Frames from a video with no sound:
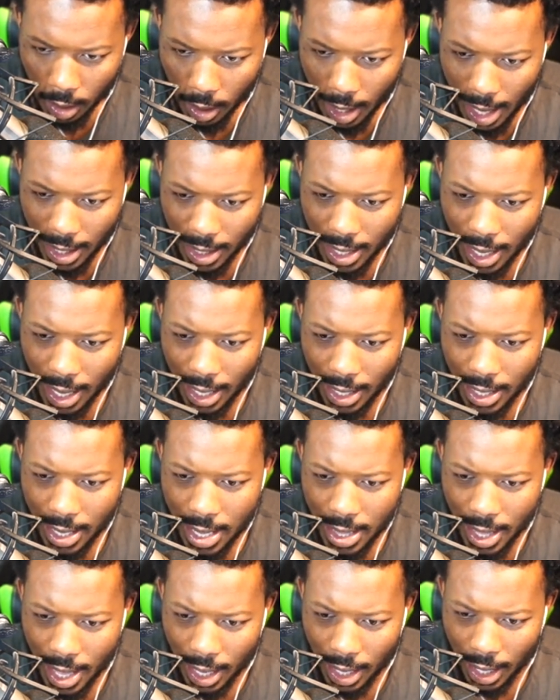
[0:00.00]
I need I
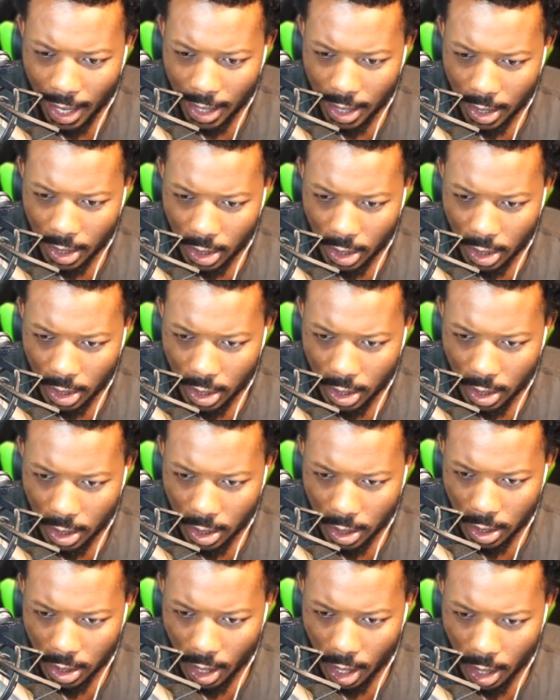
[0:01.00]
need that like
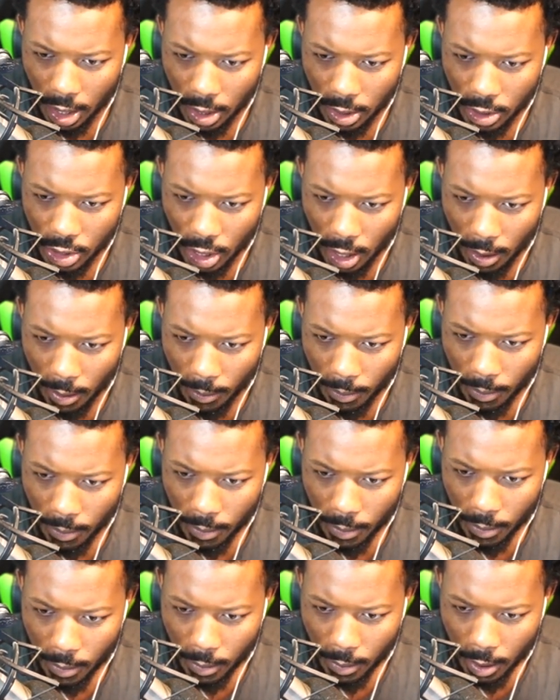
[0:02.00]
another jump.
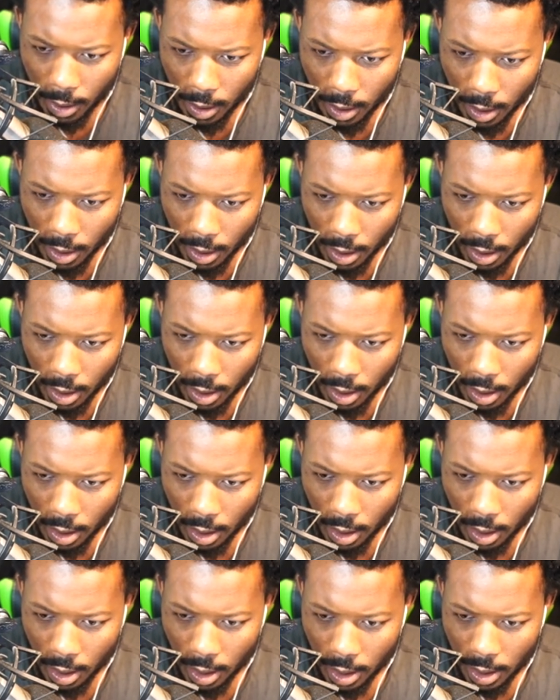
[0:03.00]

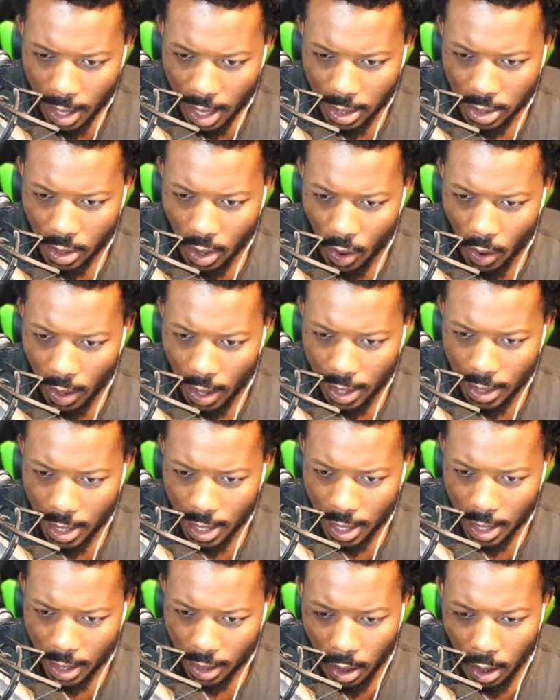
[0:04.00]
That's all I need.